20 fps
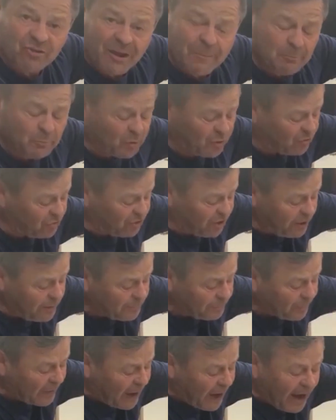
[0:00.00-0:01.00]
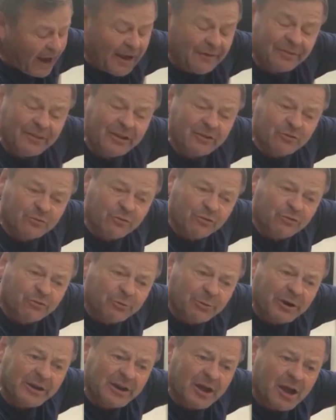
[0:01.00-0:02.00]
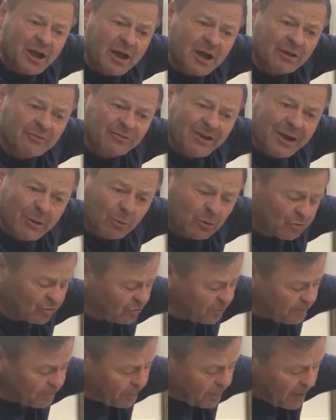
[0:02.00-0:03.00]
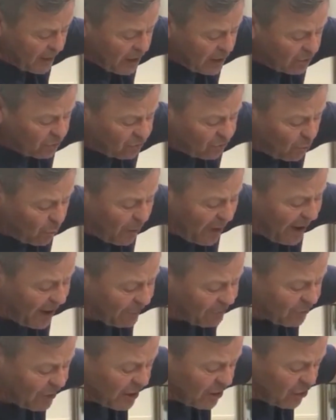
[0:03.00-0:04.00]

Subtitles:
temperature, and that's for 3.5 hours. So we have the